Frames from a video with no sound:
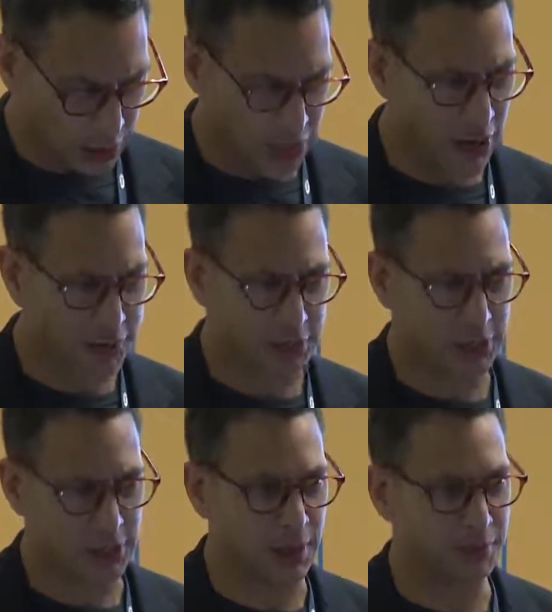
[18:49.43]

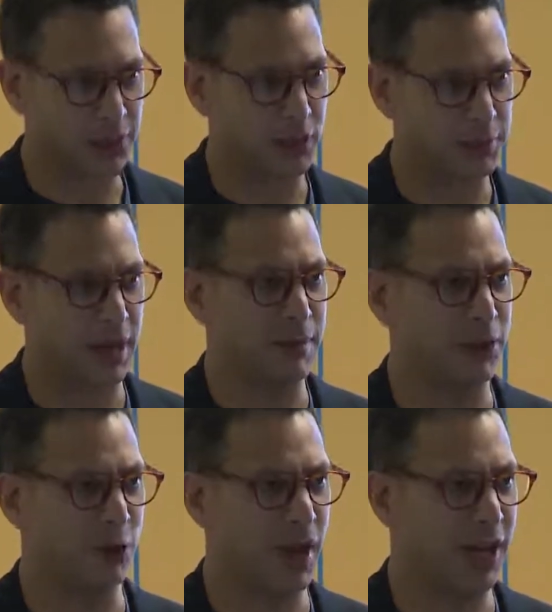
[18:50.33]
Charities are sometimes that
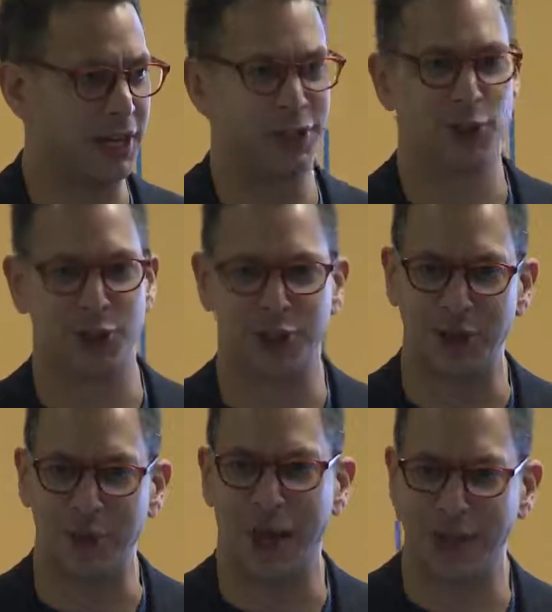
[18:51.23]
middleman. It's not just
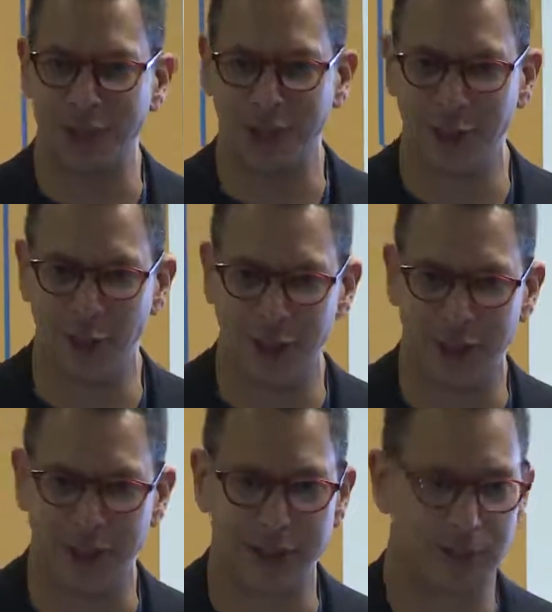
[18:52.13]
the banks and the
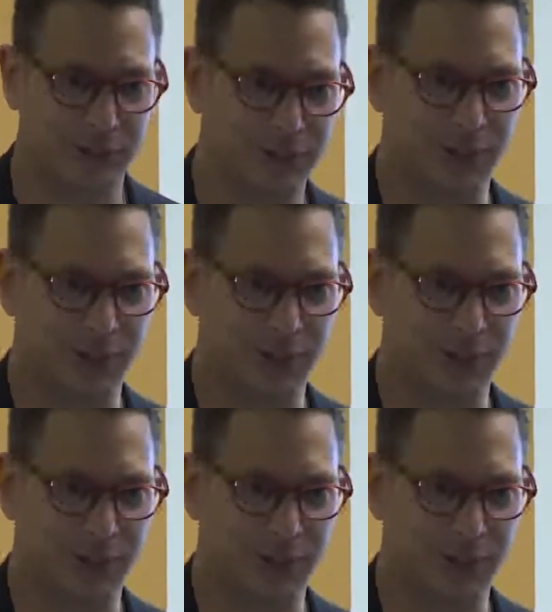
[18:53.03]
lawyers.